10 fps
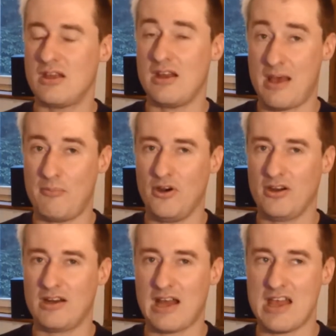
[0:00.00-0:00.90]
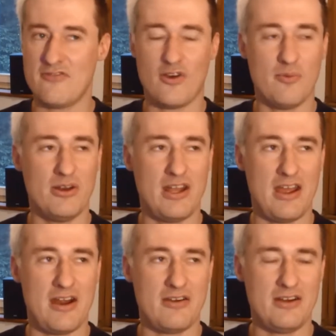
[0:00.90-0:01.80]
in Hamburg, live, open
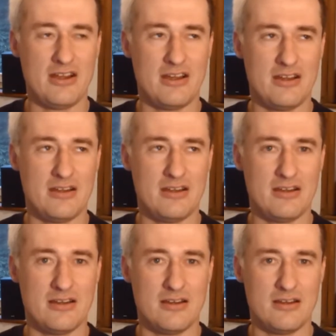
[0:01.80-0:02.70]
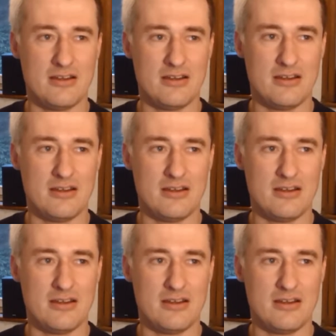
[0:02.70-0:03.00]
air,